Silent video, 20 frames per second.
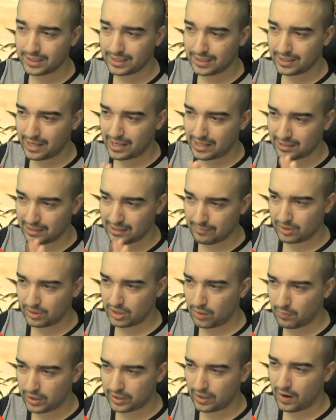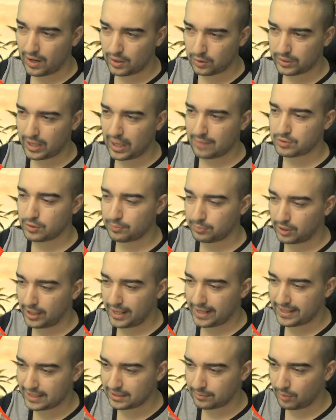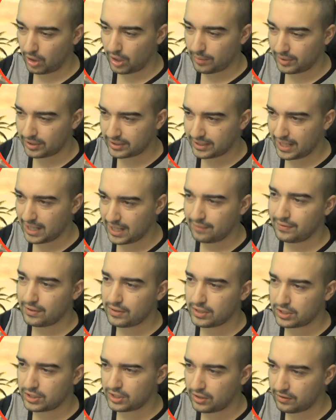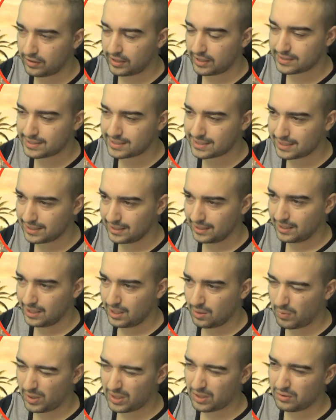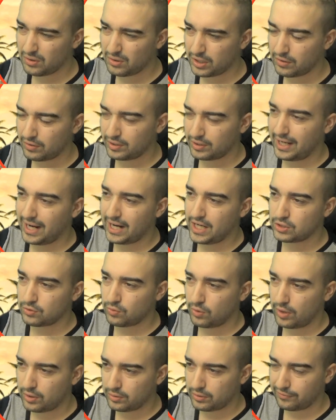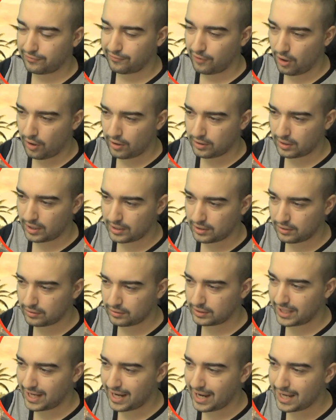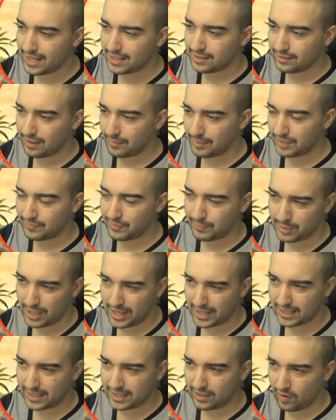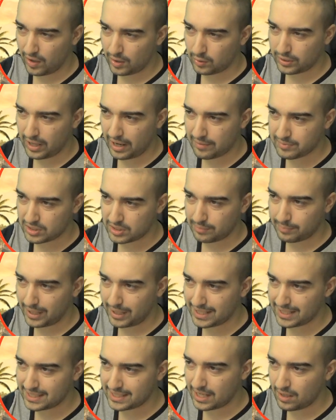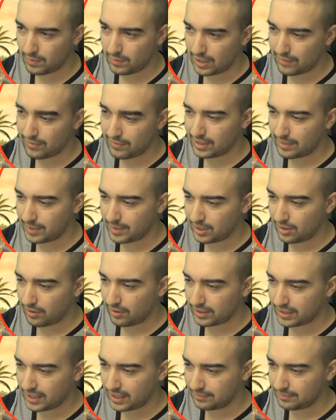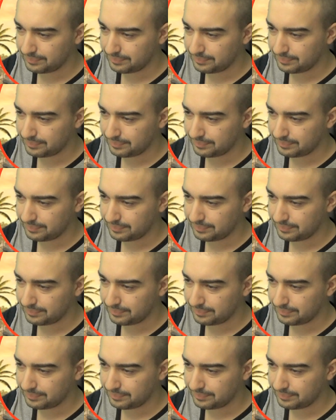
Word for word: and then let me know what idle games you're playing at the moment, okay? I'm very curious. Whether or not you're on the Android or the phone, I don't care. I mean, if you're playing any idle games on the PC or whatever, let me know, okay?